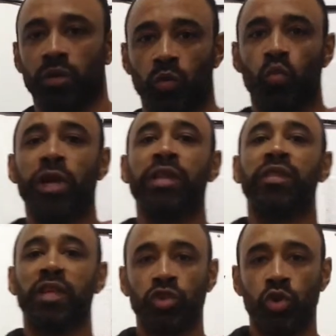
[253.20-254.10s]
when
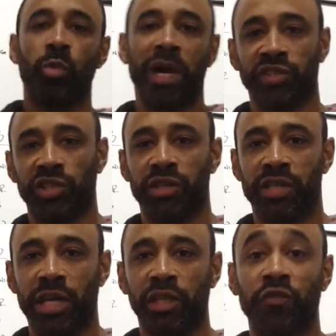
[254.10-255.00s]
then you go back to your
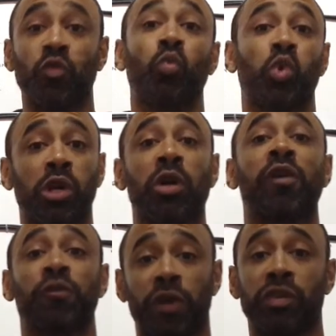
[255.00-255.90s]
deadlift, will
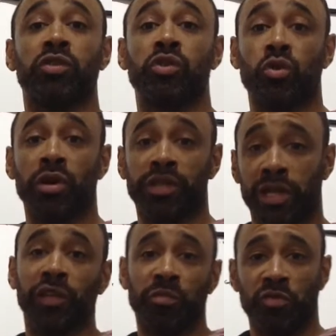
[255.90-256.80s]
affect your
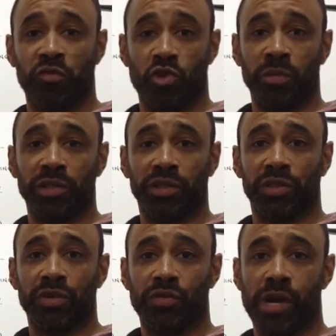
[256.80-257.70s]
deadlift performance,
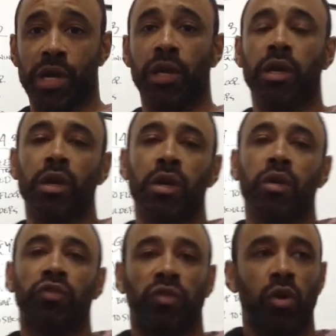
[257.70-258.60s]
right?
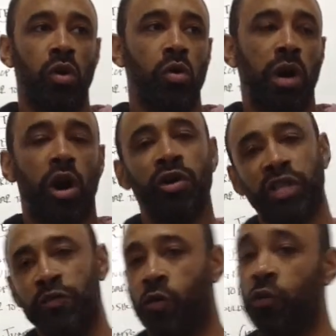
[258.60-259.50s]
So our
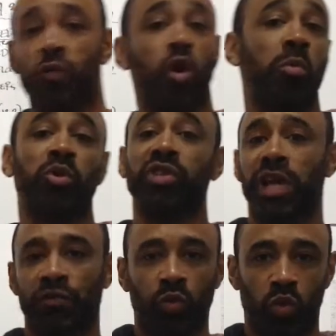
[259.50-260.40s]
default for almost
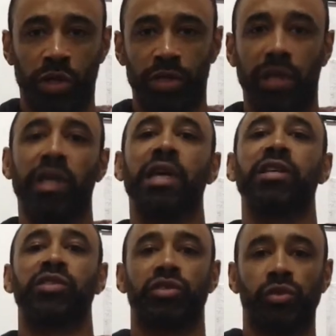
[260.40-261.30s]
everyone
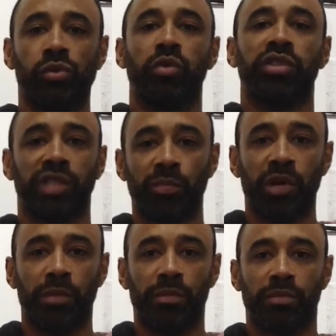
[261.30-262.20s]
is to step
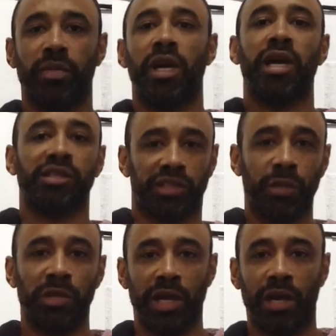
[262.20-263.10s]
up and
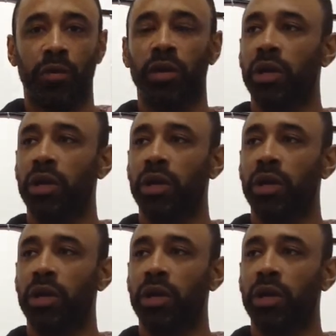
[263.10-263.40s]
step down.